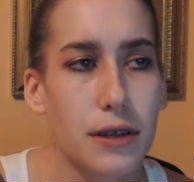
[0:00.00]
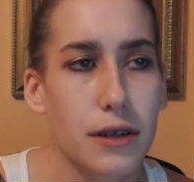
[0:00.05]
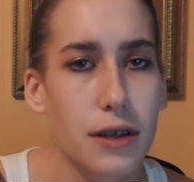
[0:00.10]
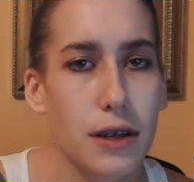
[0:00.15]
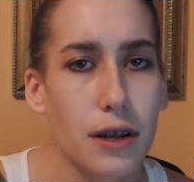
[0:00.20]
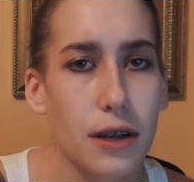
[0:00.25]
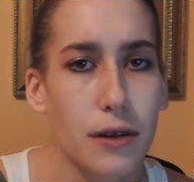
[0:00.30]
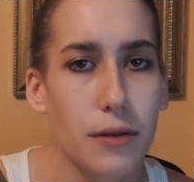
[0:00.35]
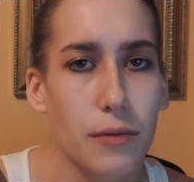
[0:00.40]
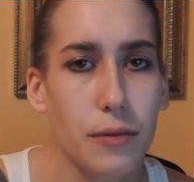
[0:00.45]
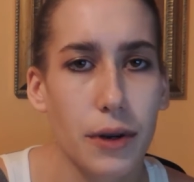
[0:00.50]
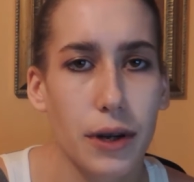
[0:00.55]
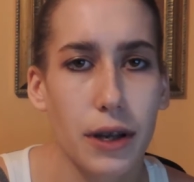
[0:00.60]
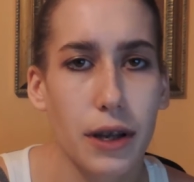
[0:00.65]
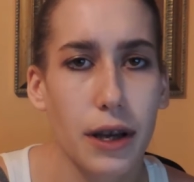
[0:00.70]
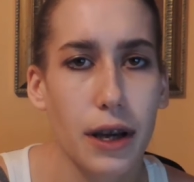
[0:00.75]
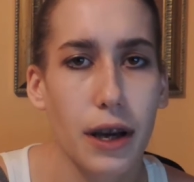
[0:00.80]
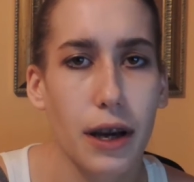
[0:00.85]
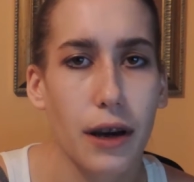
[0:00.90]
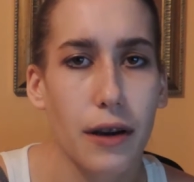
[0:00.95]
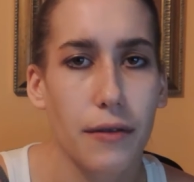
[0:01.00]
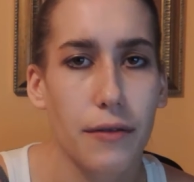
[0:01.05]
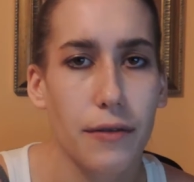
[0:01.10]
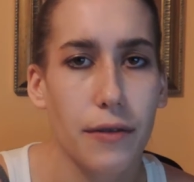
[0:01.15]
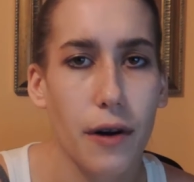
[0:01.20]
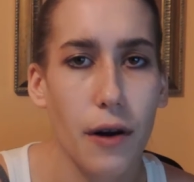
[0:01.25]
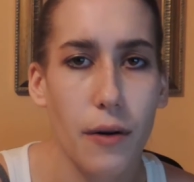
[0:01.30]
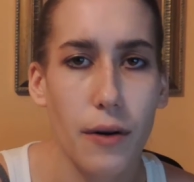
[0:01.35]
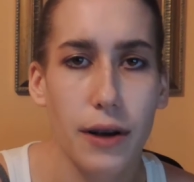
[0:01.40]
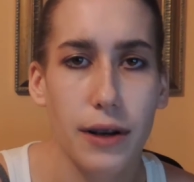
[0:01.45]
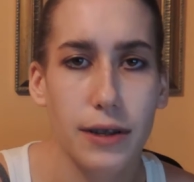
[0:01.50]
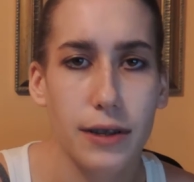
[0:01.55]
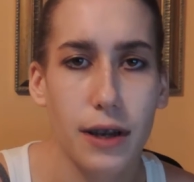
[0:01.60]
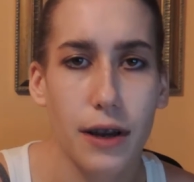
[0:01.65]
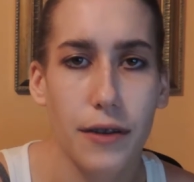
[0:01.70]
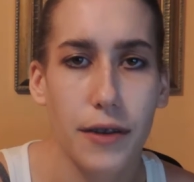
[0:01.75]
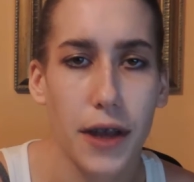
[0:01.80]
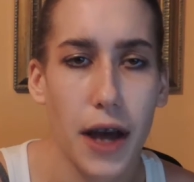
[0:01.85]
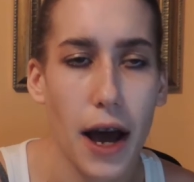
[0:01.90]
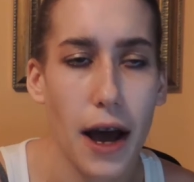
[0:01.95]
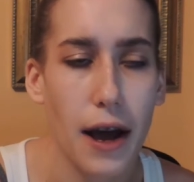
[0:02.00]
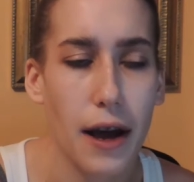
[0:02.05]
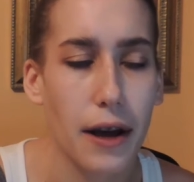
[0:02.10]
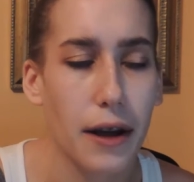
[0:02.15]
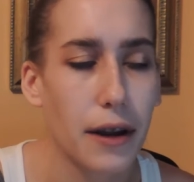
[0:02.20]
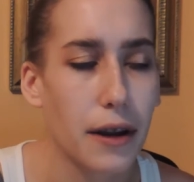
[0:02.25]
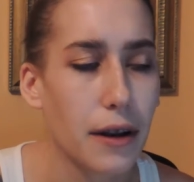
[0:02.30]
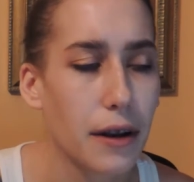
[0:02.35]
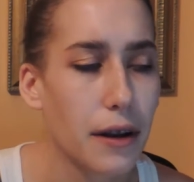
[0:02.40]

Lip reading: to really focus on that.